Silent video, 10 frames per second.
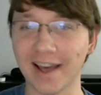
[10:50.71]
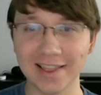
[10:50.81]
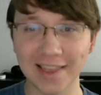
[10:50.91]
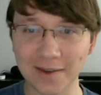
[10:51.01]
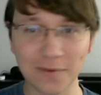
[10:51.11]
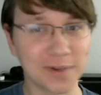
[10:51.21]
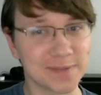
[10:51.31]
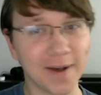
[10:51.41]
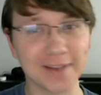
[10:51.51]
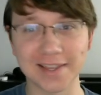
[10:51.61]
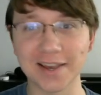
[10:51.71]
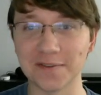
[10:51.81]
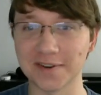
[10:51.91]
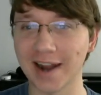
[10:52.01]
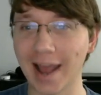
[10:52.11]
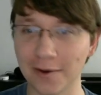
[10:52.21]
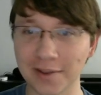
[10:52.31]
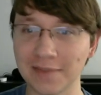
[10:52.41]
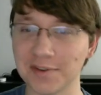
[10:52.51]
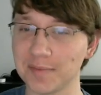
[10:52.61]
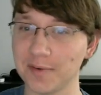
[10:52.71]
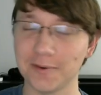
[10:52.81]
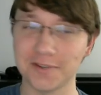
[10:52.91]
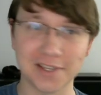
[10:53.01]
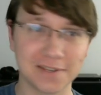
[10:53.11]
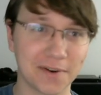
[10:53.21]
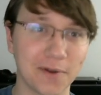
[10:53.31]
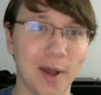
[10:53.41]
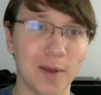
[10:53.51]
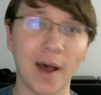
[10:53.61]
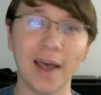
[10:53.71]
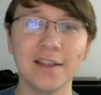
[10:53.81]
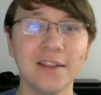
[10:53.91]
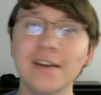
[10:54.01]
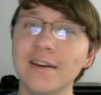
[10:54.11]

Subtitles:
I was puzzling over how to even approach this for quite a while.